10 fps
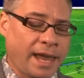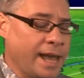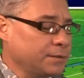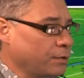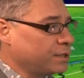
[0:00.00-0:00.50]

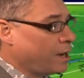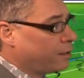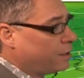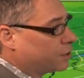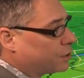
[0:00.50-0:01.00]
As for a
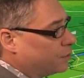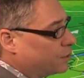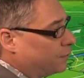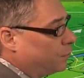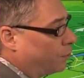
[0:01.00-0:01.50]
Saturday,
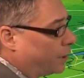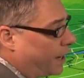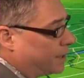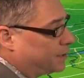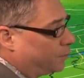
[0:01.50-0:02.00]
exclusive
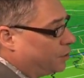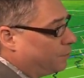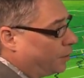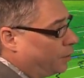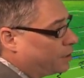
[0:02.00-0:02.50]
Norcast
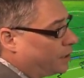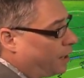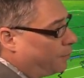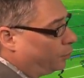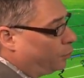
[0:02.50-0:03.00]
region-by-region
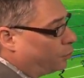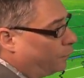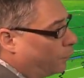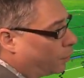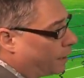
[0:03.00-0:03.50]
hyperlocal
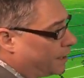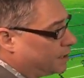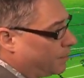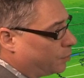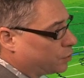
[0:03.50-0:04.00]
forecast
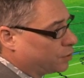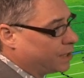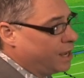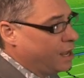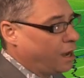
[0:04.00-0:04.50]
temperatures.
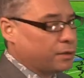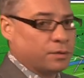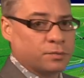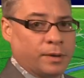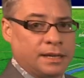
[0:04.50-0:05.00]
Under
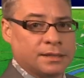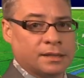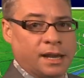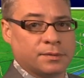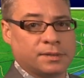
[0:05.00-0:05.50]
those rainy
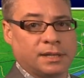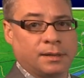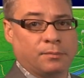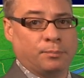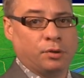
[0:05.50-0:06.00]
skies, we'll
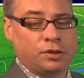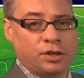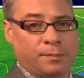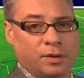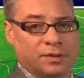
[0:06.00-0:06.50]
see
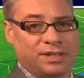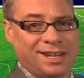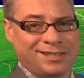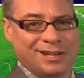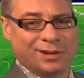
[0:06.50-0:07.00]
pushing up near
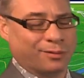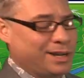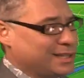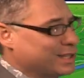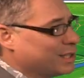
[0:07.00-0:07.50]
60
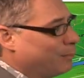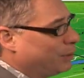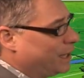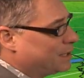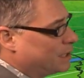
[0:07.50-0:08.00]
degrees in some
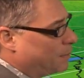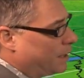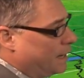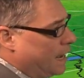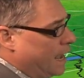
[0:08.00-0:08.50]
places,
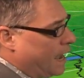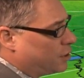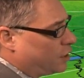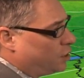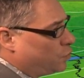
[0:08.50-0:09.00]
but
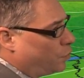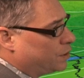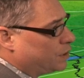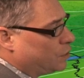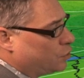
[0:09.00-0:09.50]
as you head
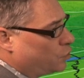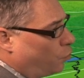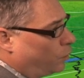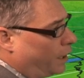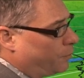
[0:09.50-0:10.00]
towards the
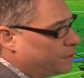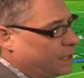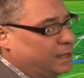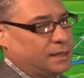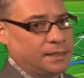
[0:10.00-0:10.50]
shoreline, we'll
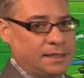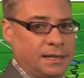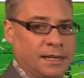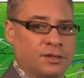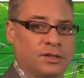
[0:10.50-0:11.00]
see
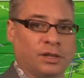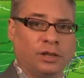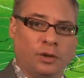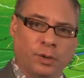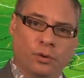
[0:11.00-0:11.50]
things just a
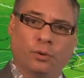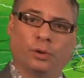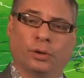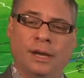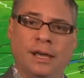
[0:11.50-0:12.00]
little bit
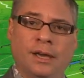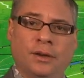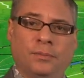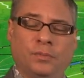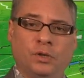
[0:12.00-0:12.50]
cooler
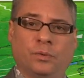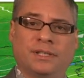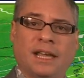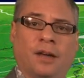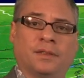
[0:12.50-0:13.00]
due to a
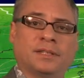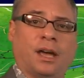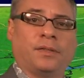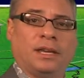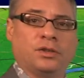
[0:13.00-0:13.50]
south to
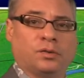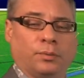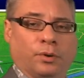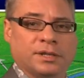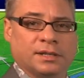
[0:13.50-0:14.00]
southeasterly
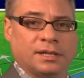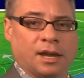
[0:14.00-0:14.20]
breeze and